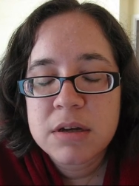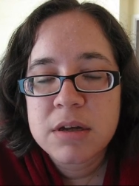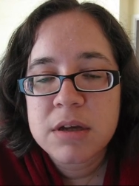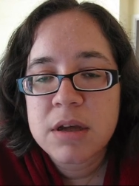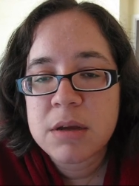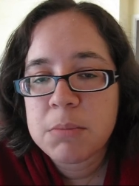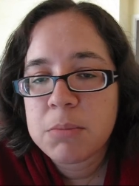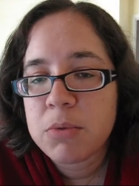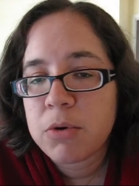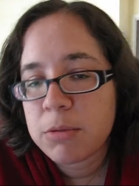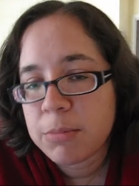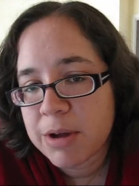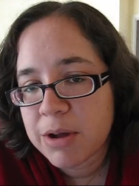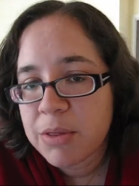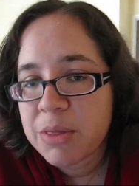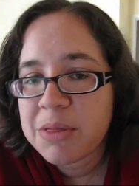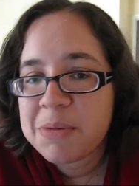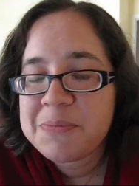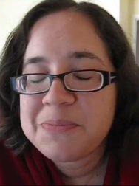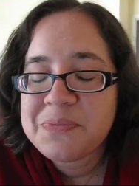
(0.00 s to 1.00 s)
in
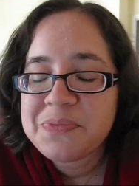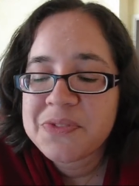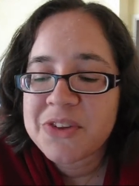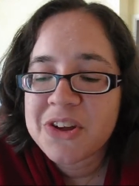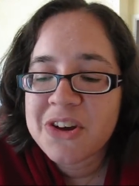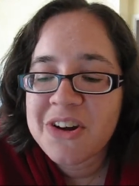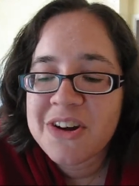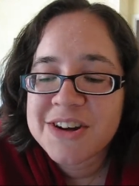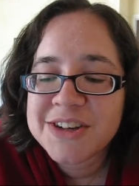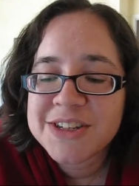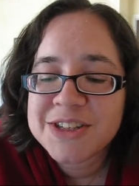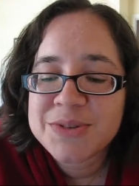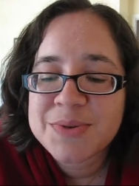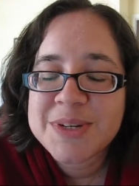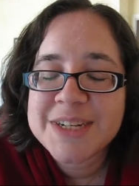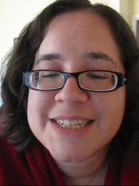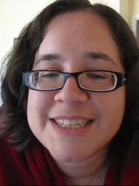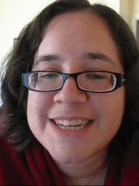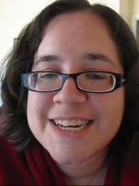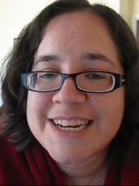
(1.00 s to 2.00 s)
Bournemouth on August
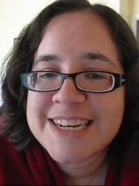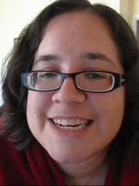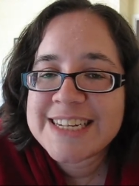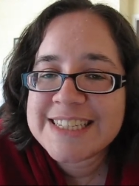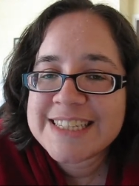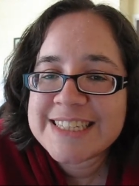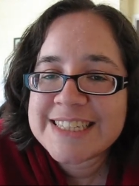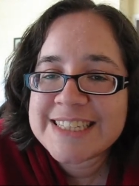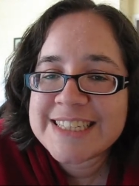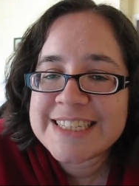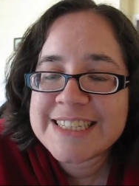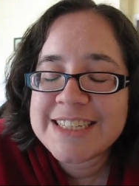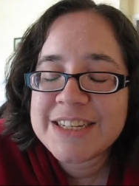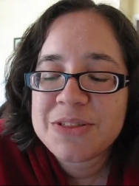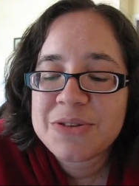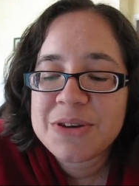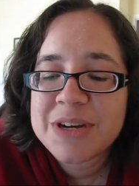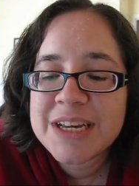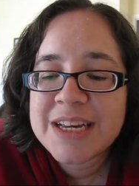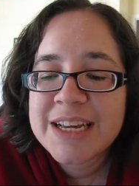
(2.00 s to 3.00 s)
22nd,
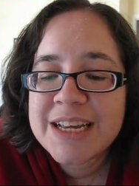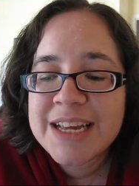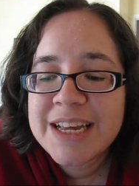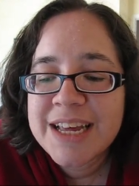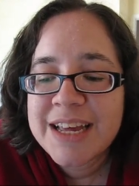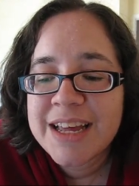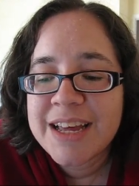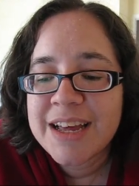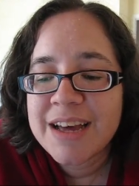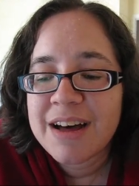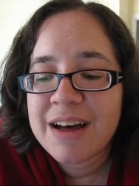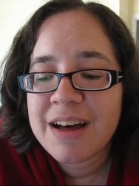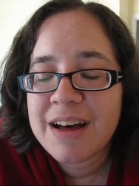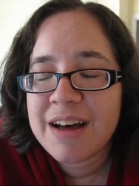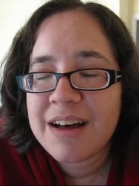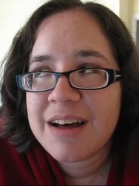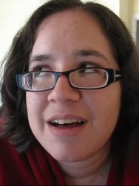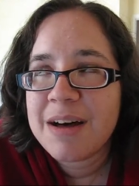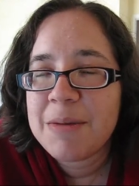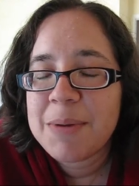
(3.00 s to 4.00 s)
1963.
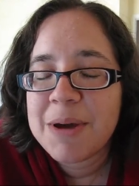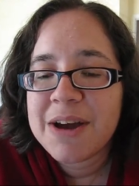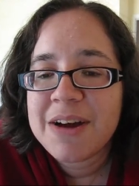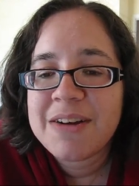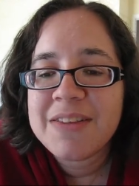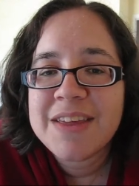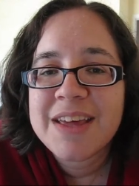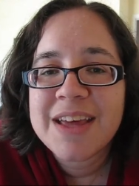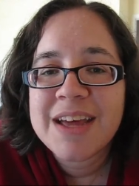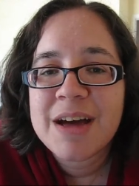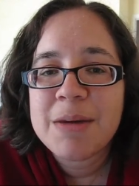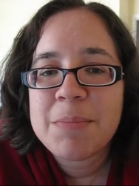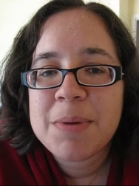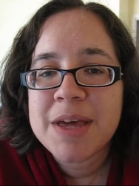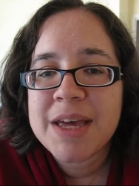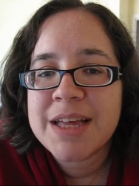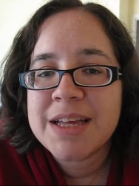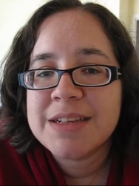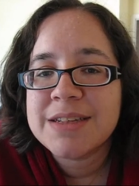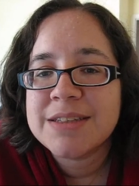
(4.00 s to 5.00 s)
Uh, apparently, he got
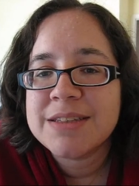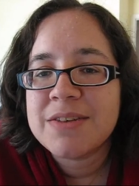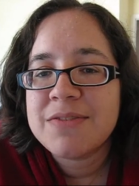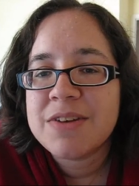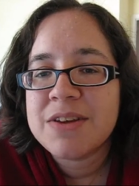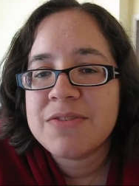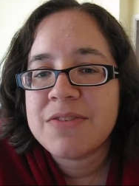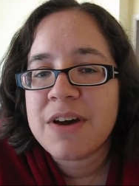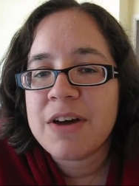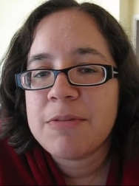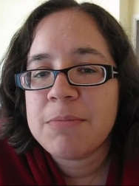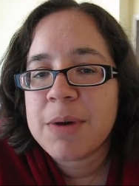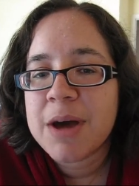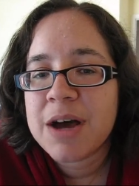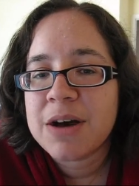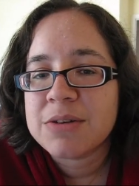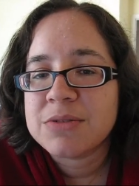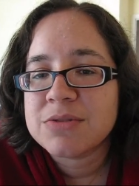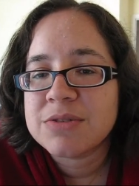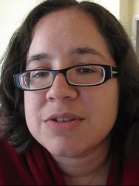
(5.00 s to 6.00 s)
paid 75
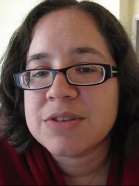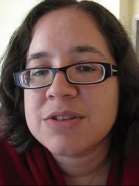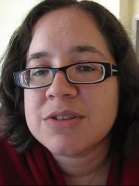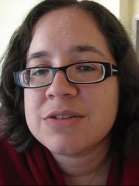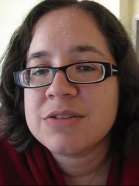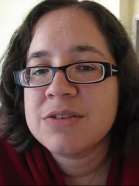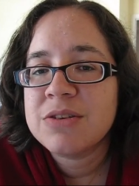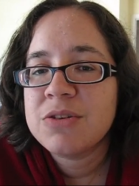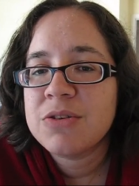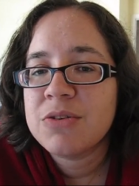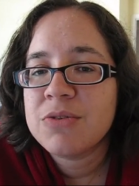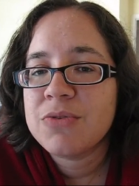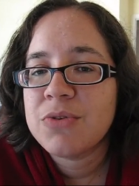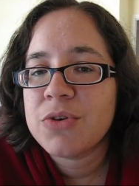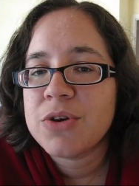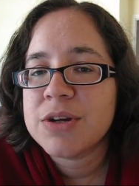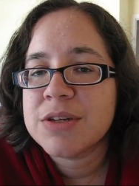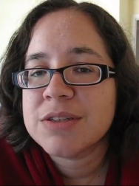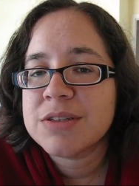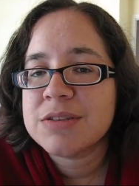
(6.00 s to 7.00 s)
pounds
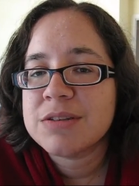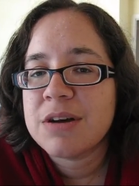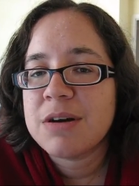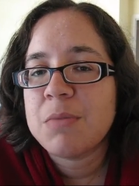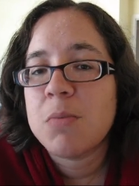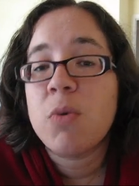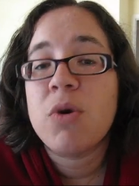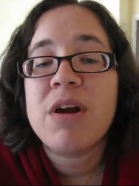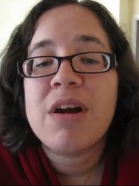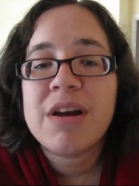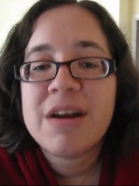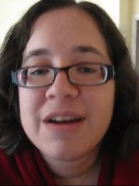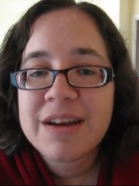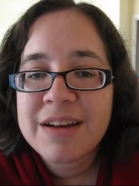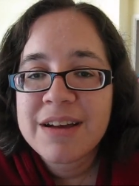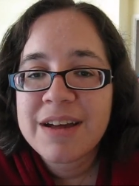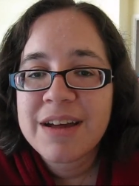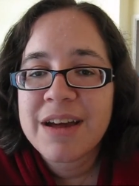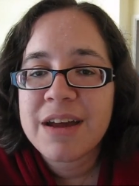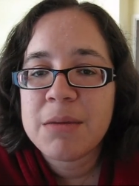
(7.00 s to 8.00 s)
for his um, work
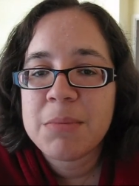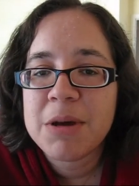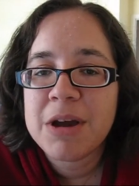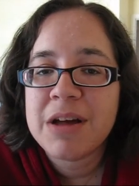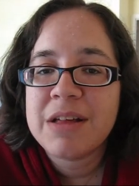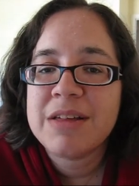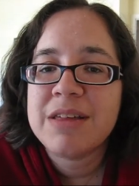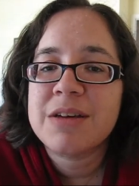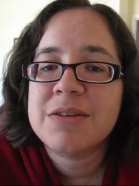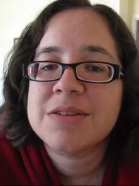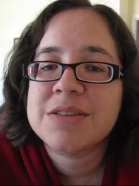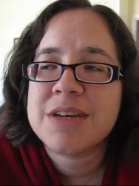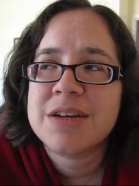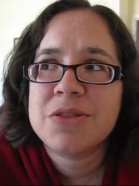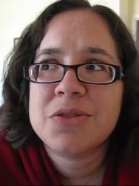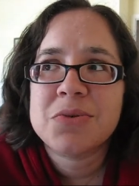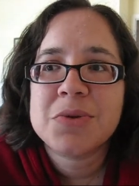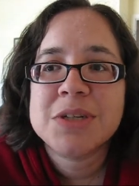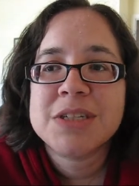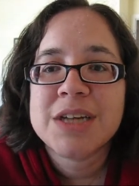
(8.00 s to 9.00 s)
and apparently that was
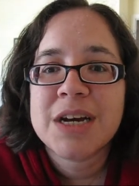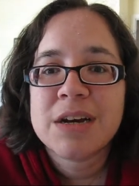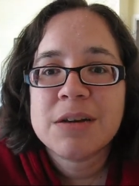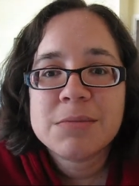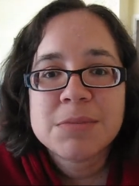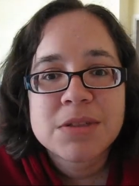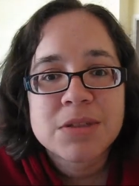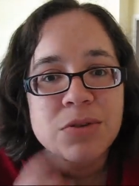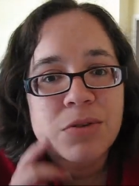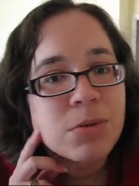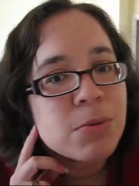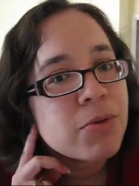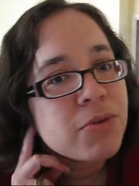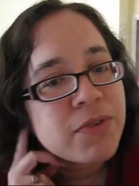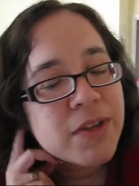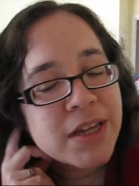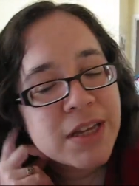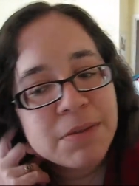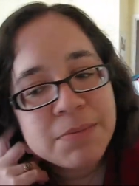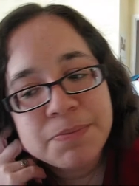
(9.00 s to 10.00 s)
like three times the normal
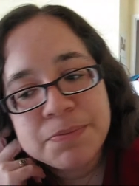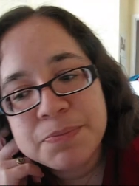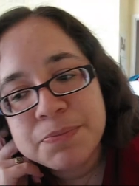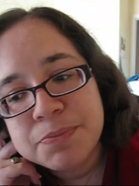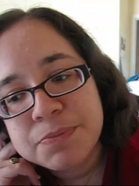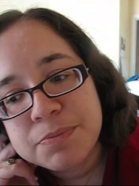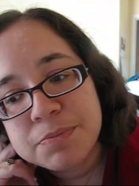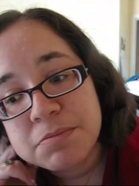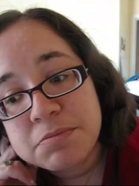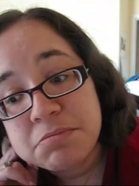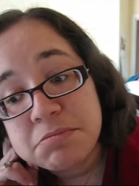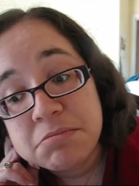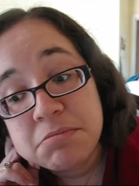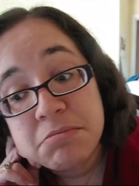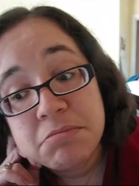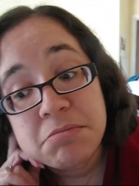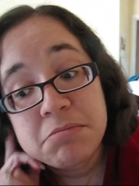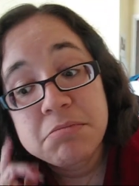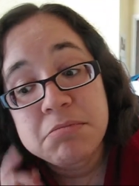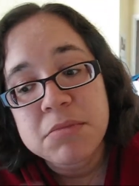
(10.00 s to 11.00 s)
fee.
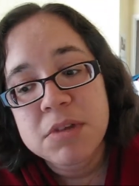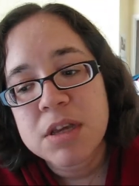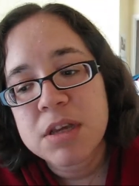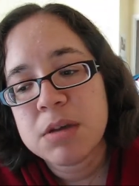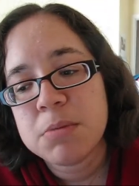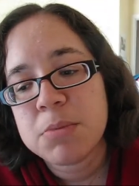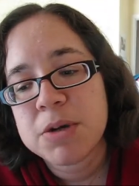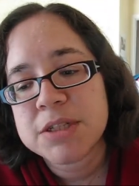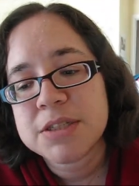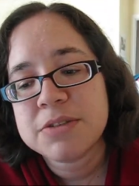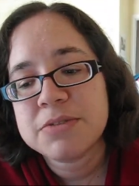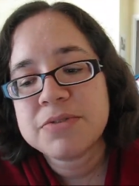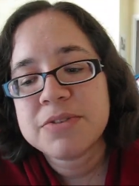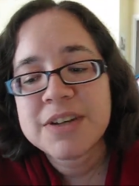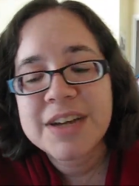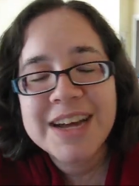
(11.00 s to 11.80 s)
Impressive.